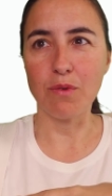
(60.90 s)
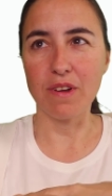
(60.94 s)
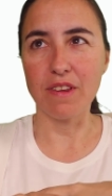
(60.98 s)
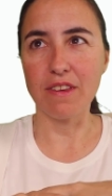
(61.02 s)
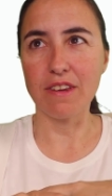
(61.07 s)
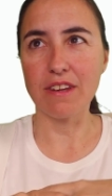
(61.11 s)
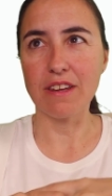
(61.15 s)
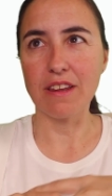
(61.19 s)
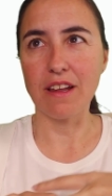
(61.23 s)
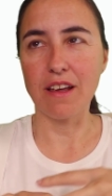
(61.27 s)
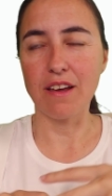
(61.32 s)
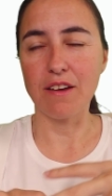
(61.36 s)

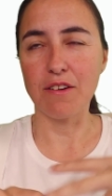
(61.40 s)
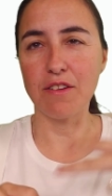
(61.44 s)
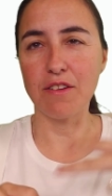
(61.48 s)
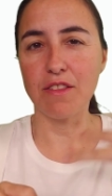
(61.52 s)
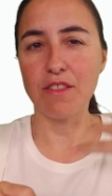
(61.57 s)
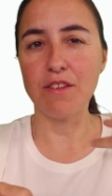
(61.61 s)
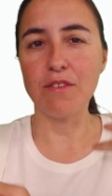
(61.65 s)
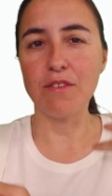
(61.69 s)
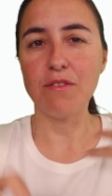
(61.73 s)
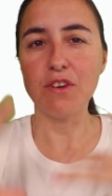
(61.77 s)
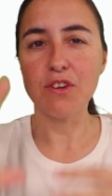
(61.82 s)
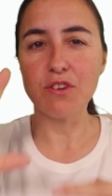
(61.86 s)
Wednesday
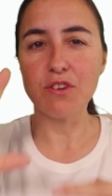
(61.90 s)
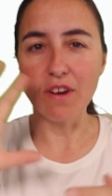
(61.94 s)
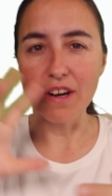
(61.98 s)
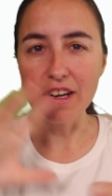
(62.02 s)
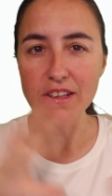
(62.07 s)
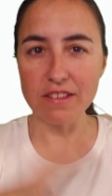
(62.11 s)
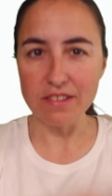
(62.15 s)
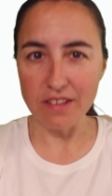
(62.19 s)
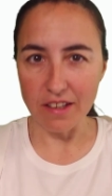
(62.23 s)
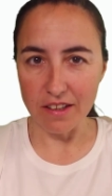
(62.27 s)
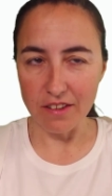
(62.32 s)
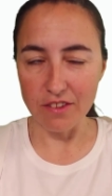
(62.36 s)
the
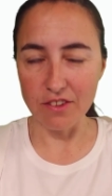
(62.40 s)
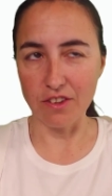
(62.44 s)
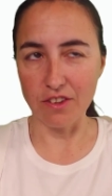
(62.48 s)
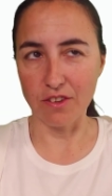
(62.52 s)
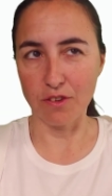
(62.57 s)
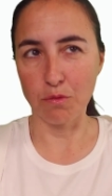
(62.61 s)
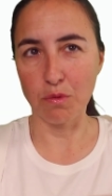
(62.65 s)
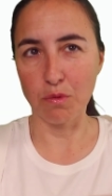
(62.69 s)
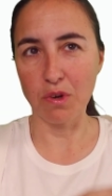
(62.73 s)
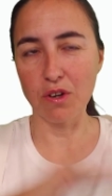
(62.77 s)
visualization.